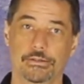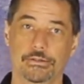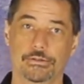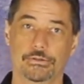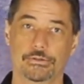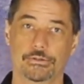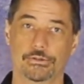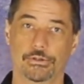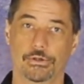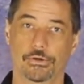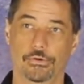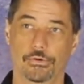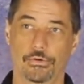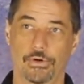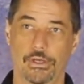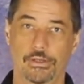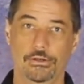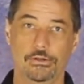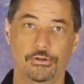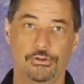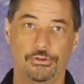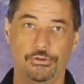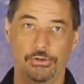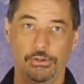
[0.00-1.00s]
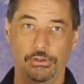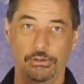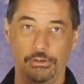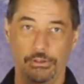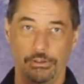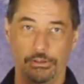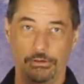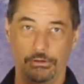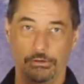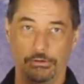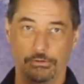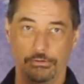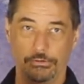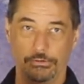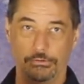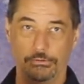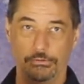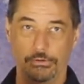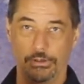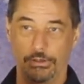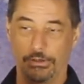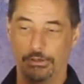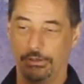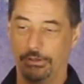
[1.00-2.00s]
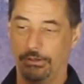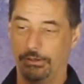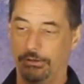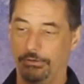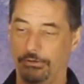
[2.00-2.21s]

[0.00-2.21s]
So endothelial, uh,